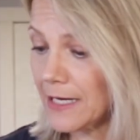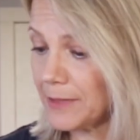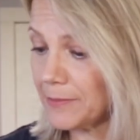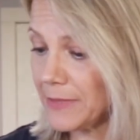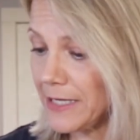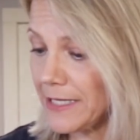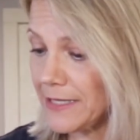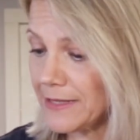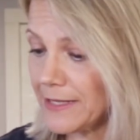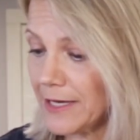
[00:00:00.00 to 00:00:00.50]

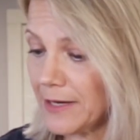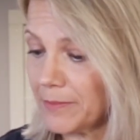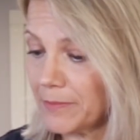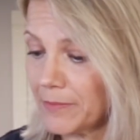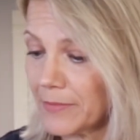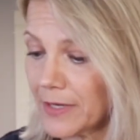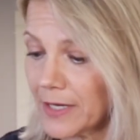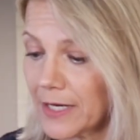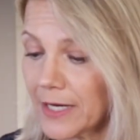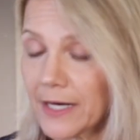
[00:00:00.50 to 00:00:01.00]
Eat
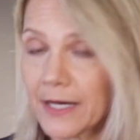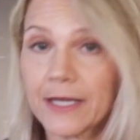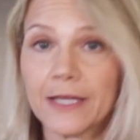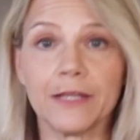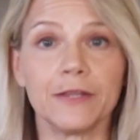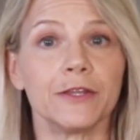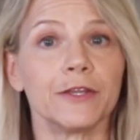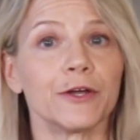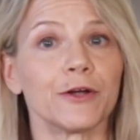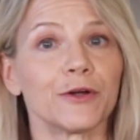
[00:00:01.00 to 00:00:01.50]
them
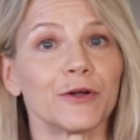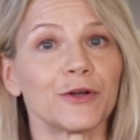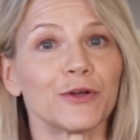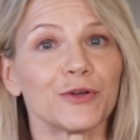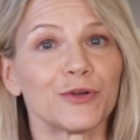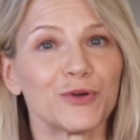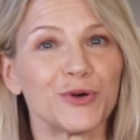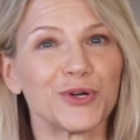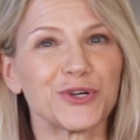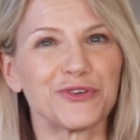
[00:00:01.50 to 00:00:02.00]
in their
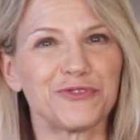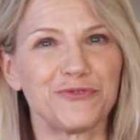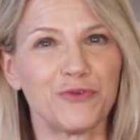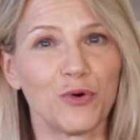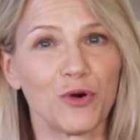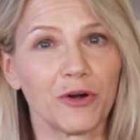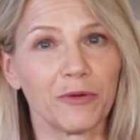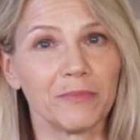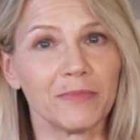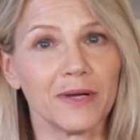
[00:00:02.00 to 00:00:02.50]
cooked
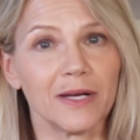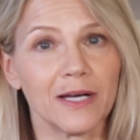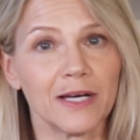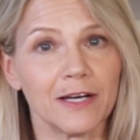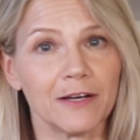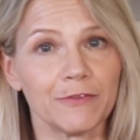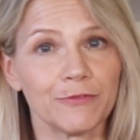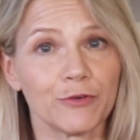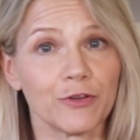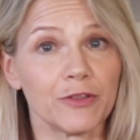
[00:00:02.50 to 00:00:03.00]
form
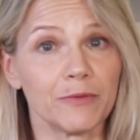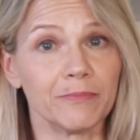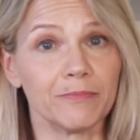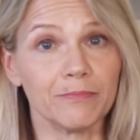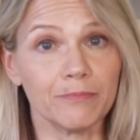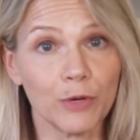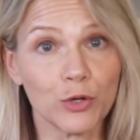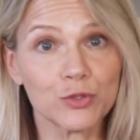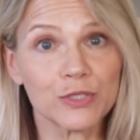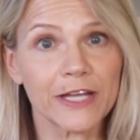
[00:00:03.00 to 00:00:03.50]
for the
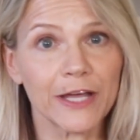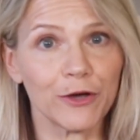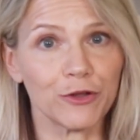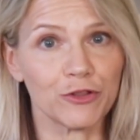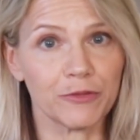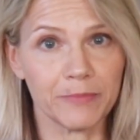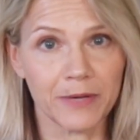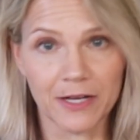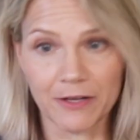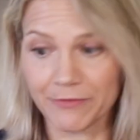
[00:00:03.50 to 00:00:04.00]
most
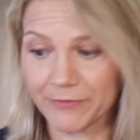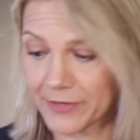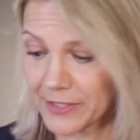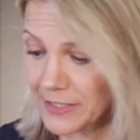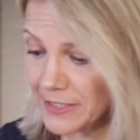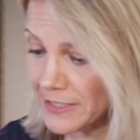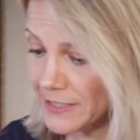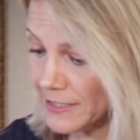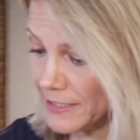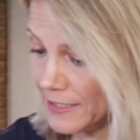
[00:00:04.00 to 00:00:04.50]
health
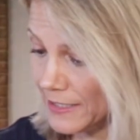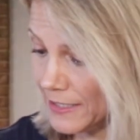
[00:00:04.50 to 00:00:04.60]
benefits.